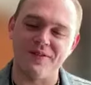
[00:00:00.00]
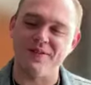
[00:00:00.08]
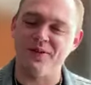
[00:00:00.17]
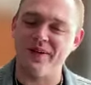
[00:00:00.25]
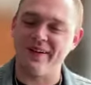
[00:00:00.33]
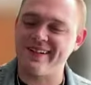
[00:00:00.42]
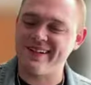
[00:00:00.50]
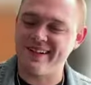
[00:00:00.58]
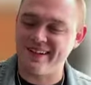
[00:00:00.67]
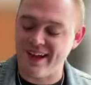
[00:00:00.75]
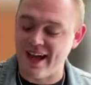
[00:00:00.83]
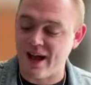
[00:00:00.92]

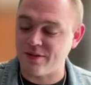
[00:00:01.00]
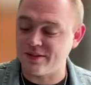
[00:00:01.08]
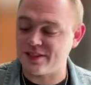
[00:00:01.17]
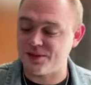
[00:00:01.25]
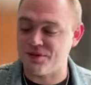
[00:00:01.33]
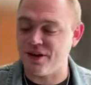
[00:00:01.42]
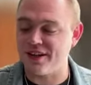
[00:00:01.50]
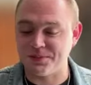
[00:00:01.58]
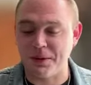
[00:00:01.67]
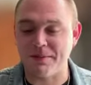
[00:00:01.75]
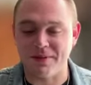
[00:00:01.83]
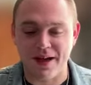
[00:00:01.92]
which I was
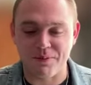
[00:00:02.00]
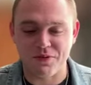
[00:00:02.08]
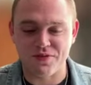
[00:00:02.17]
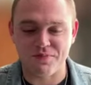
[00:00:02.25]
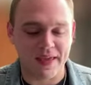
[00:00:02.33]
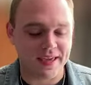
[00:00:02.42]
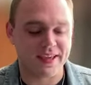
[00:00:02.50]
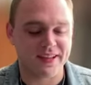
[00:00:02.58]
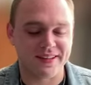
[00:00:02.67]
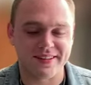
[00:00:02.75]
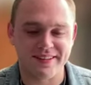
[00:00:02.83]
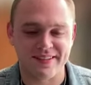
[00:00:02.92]
surprised my mom was
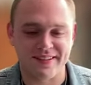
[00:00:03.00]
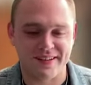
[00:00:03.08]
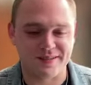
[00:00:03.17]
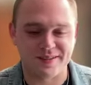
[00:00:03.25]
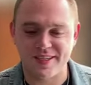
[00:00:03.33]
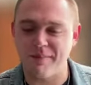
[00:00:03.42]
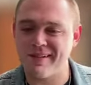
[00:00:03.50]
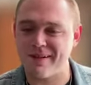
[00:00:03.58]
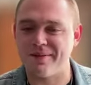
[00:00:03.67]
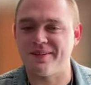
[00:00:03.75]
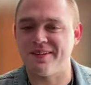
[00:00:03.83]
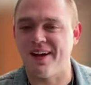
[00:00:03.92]
making an
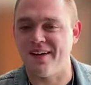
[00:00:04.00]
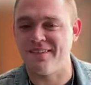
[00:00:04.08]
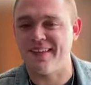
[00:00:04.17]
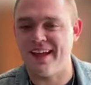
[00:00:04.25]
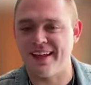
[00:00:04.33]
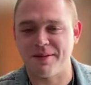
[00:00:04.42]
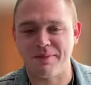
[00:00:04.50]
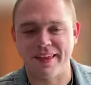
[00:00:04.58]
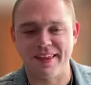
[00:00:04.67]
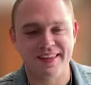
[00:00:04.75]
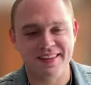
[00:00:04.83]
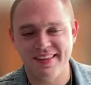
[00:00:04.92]
assumption of that. I'm
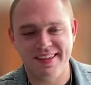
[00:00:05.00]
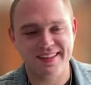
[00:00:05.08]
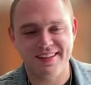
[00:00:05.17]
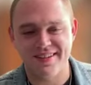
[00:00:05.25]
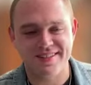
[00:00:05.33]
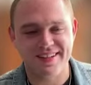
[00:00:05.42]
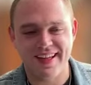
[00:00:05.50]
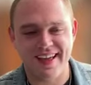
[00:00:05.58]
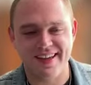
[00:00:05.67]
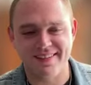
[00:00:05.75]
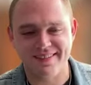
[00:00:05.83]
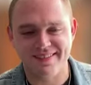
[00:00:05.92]
like, he doesn't
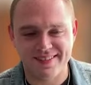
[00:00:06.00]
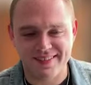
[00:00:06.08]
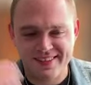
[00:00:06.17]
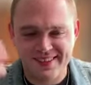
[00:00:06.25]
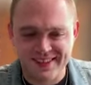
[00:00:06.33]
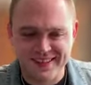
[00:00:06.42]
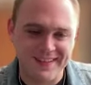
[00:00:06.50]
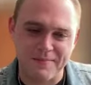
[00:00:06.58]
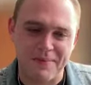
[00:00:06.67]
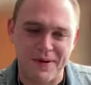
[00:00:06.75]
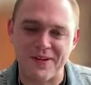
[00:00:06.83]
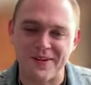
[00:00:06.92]
have the
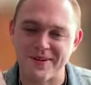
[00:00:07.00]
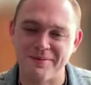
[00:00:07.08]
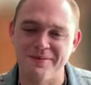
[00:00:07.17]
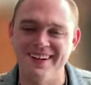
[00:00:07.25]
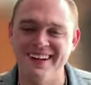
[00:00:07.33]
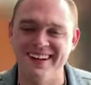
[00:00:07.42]
perm.